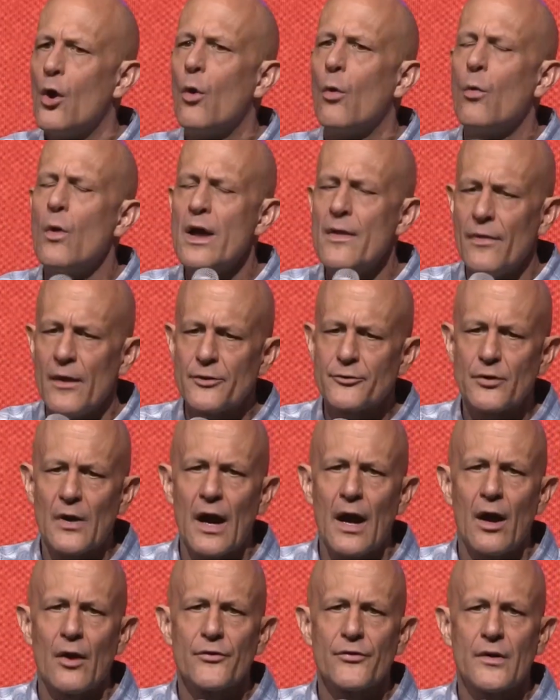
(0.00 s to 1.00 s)
when the
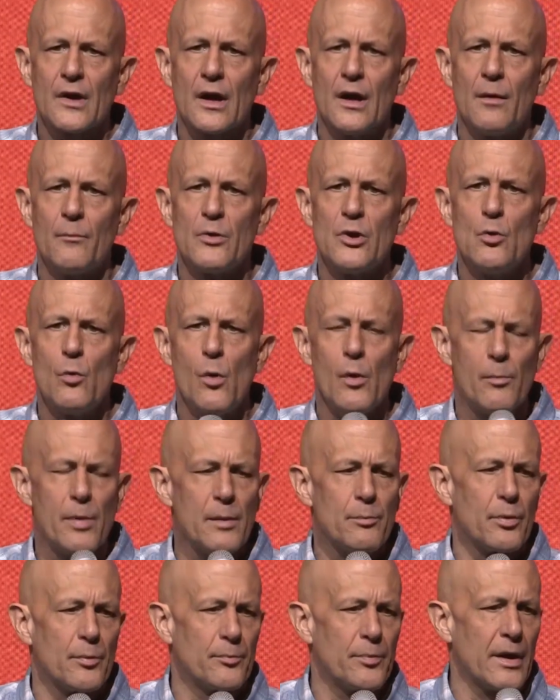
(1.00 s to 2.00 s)
trials come, you will
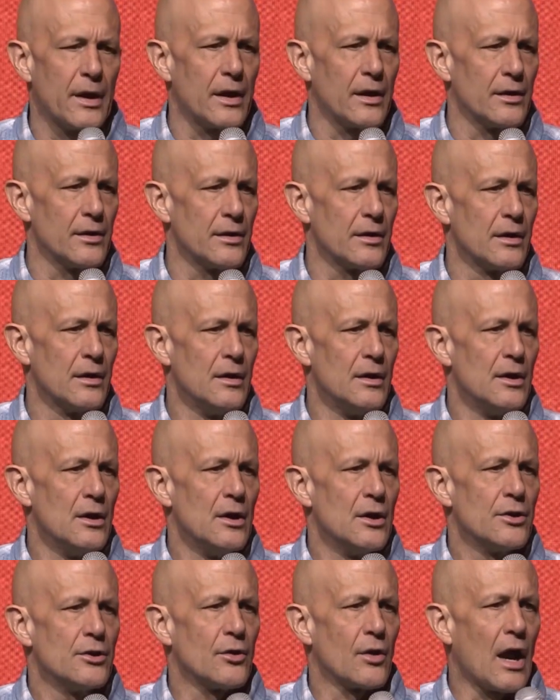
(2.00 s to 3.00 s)
be prepared
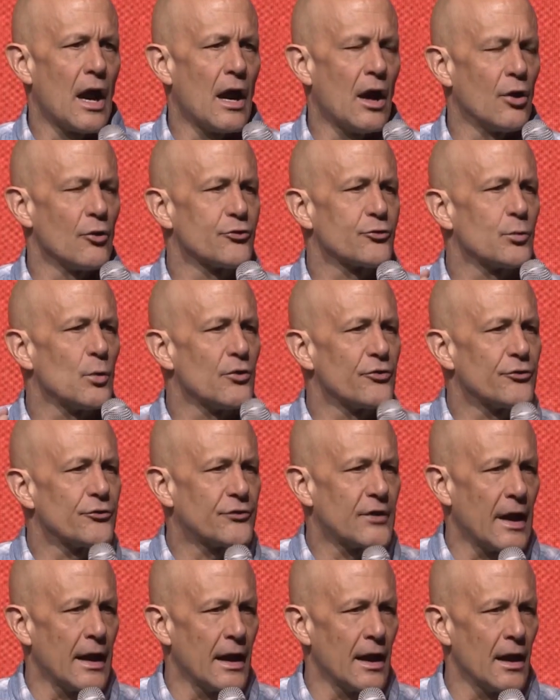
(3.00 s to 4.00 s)
your house will
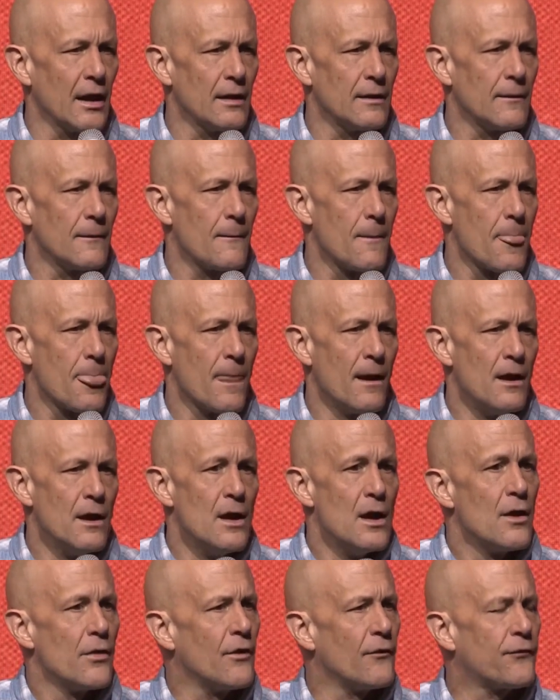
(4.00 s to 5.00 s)
stand.
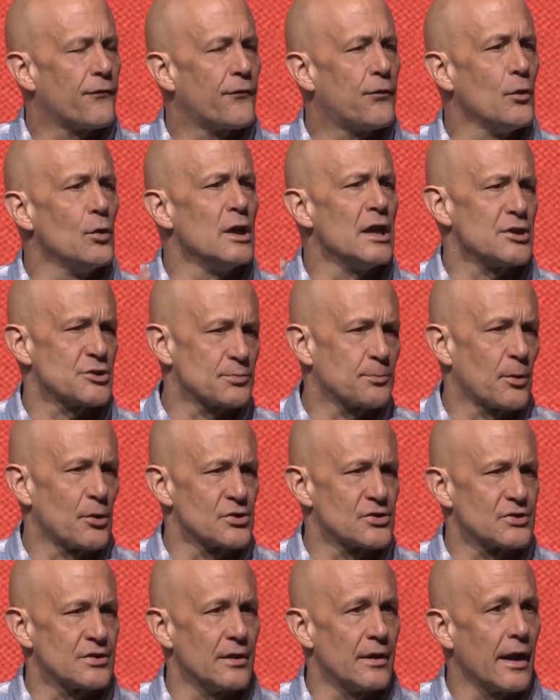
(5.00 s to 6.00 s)
The foolish
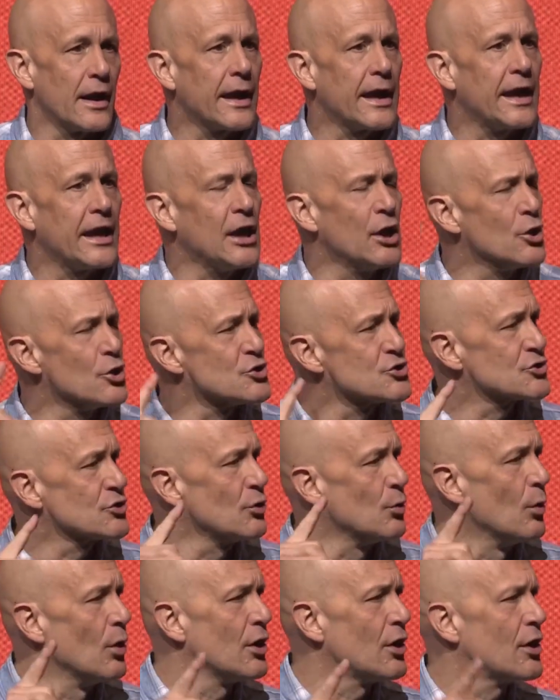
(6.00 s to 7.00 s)
person hears
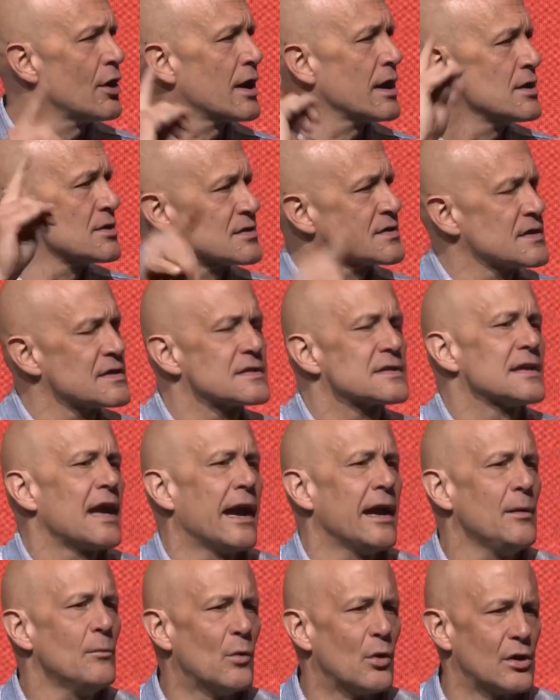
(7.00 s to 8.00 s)
the word, hears the
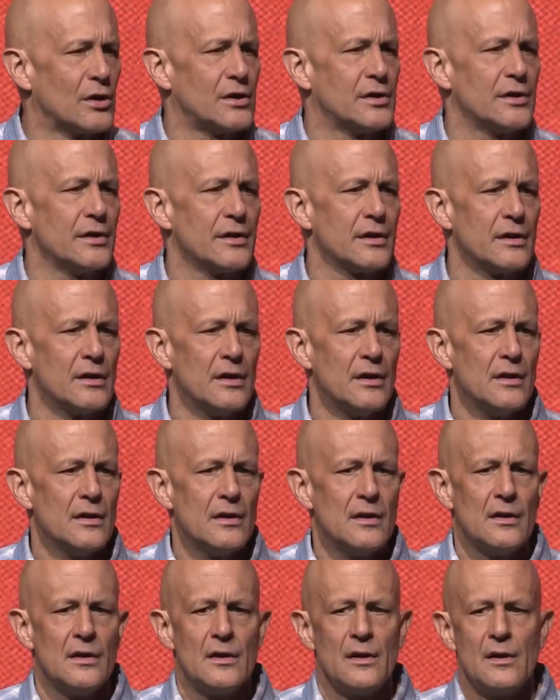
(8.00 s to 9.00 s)
same word,
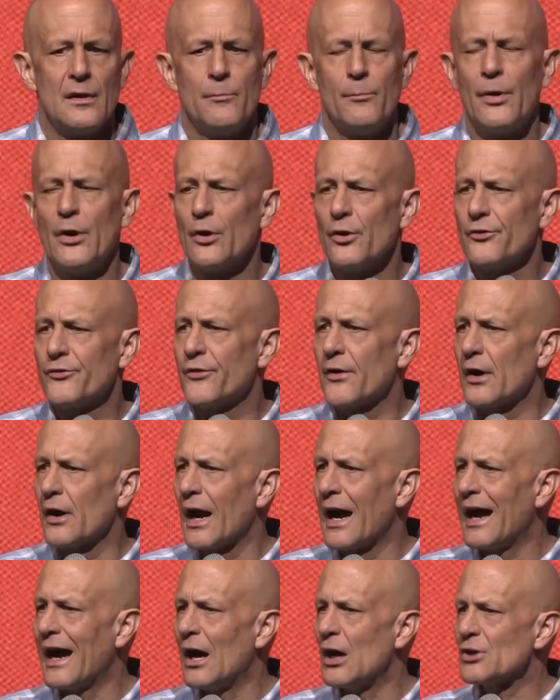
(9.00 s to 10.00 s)
builds their
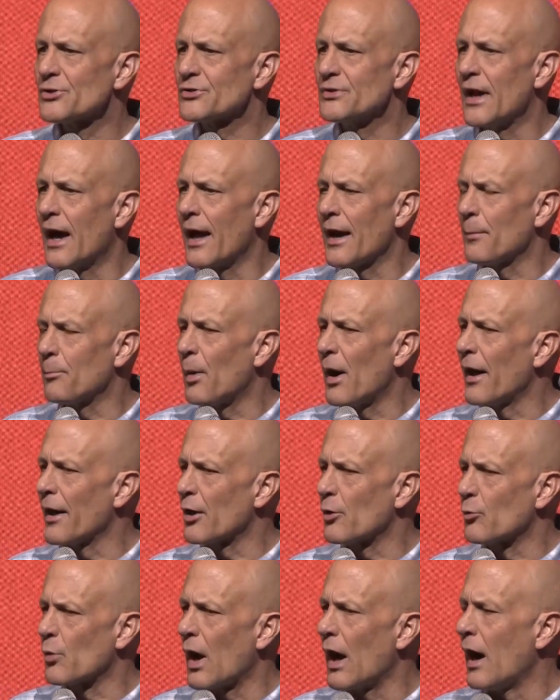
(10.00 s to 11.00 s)
house not
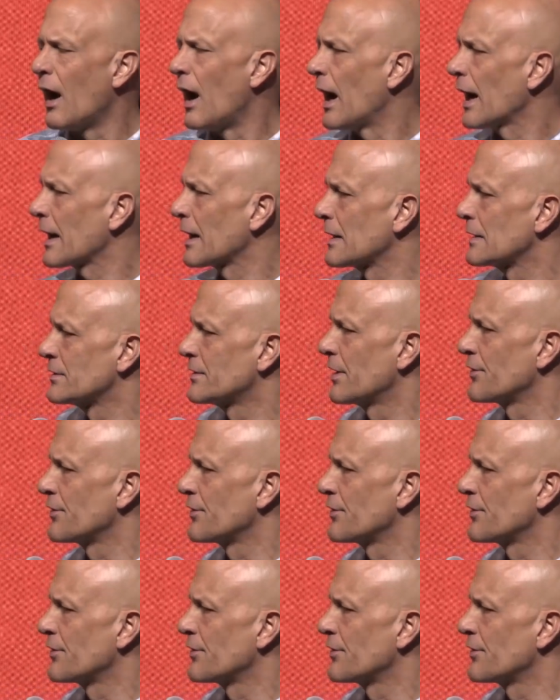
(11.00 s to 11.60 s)
upon a rock,